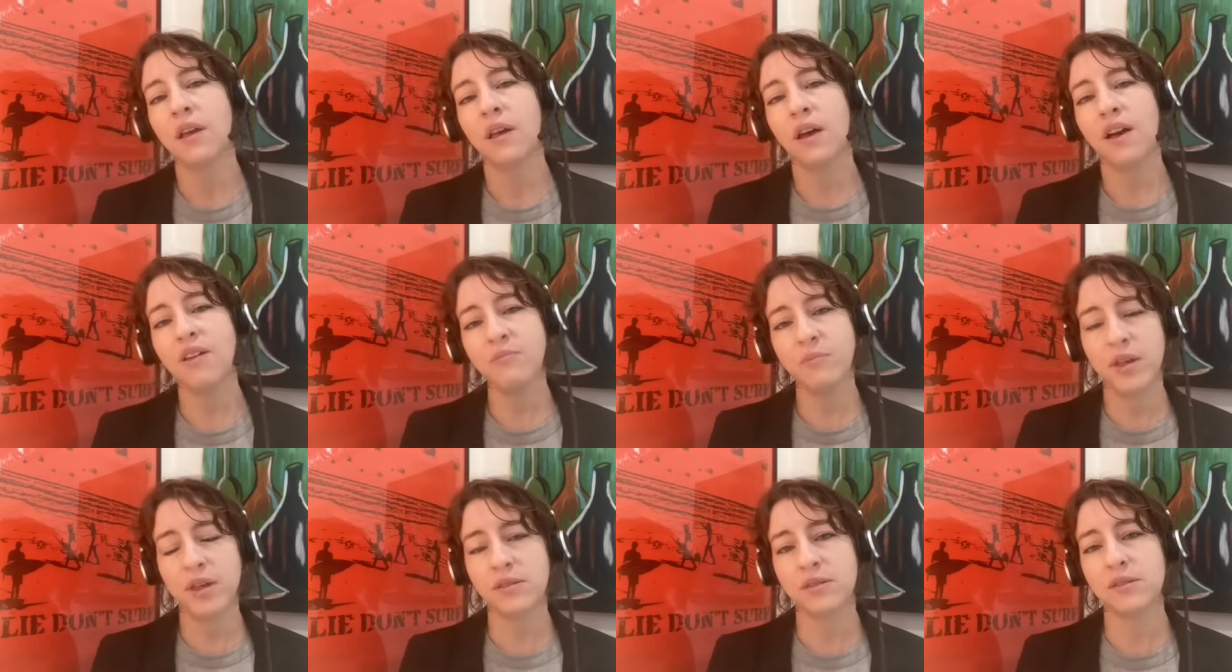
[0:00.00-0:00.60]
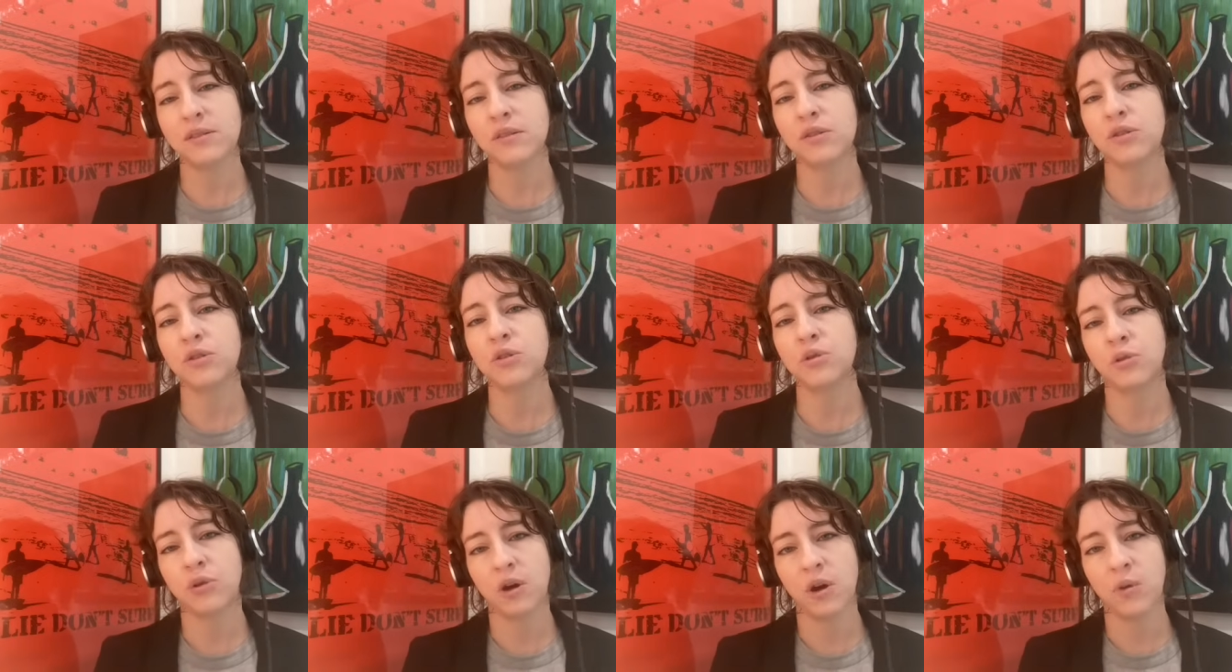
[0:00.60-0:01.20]
of Manson's
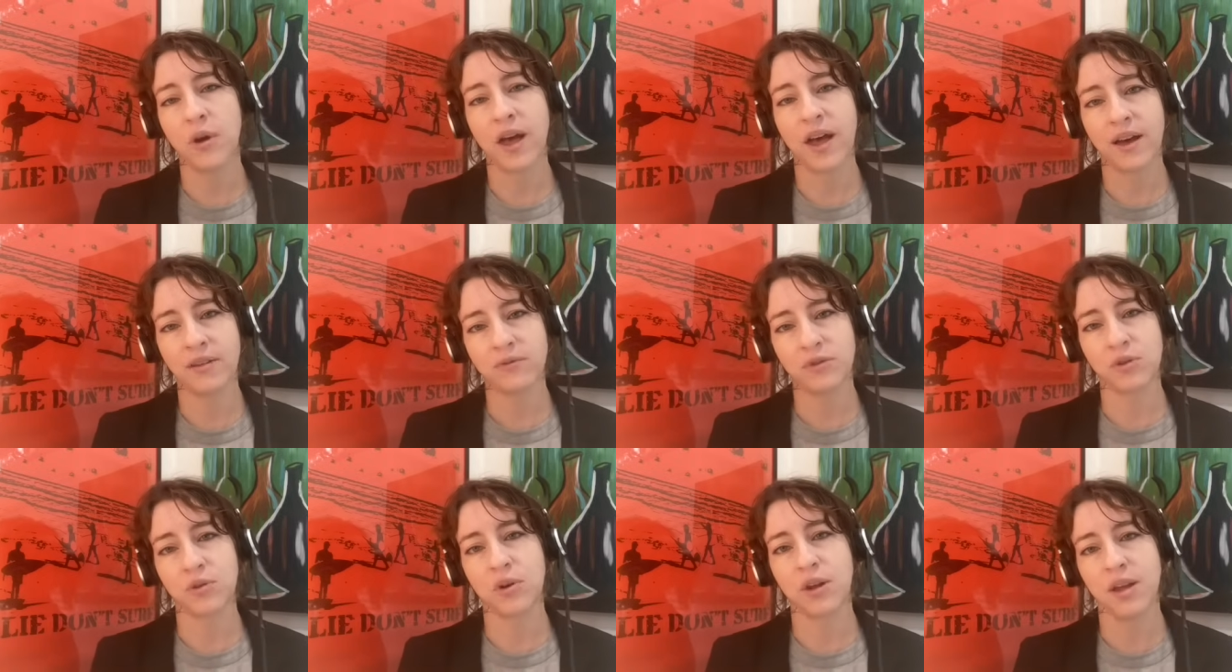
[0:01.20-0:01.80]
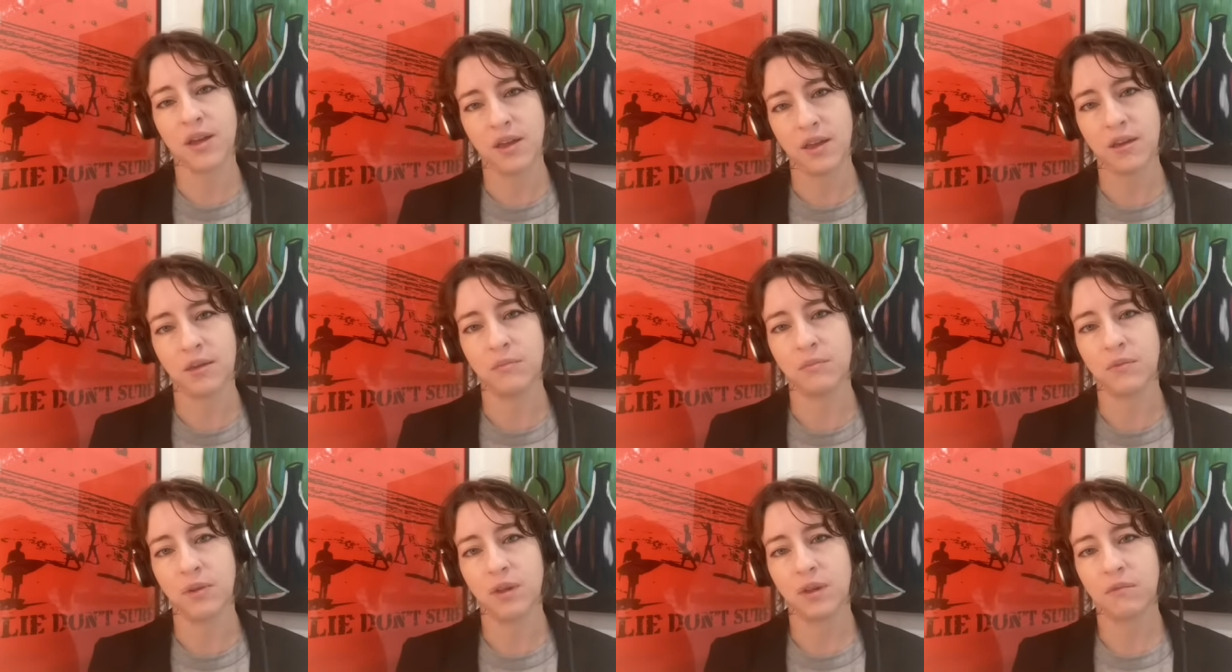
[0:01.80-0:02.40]
to go after him.